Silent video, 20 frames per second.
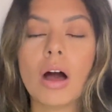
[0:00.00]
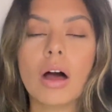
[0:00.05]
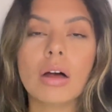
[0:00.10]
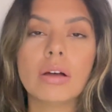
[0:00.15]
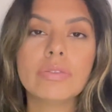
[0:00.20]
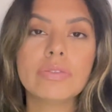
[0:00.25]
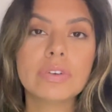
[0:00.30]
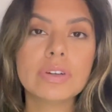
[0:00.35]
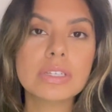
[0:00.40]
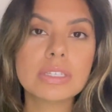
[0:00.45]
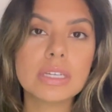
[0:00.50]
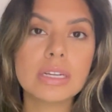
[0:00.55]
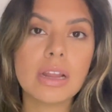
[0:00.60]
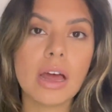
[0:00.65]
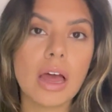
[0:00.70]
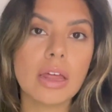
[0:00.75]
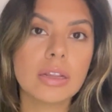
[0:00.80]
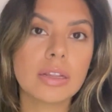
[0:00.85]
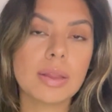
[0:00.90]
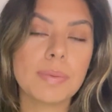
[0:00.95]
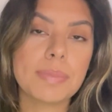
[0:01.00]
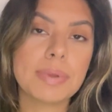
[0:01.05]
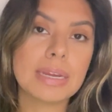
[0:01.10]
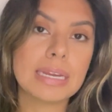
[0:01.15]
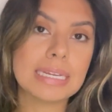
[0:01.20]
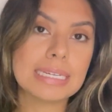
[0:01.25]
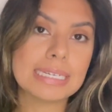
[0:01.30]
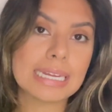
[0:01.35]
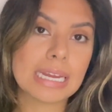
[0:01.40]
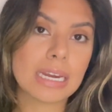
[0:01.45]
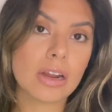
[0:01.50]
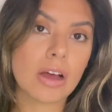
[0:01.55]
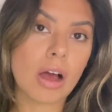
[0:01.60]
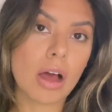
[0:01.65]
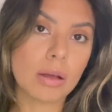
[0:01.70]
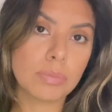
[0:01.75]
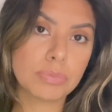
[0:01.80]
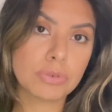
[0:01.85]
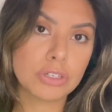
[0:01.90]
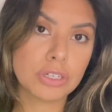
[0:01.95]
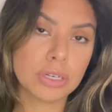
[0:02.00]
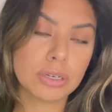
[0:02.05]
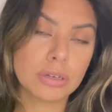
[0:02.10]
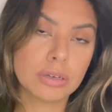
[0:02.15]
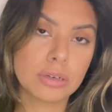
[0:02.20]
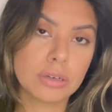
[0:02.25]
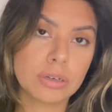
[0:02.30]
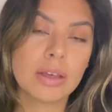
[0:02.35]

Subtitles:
offers an unlimited data option.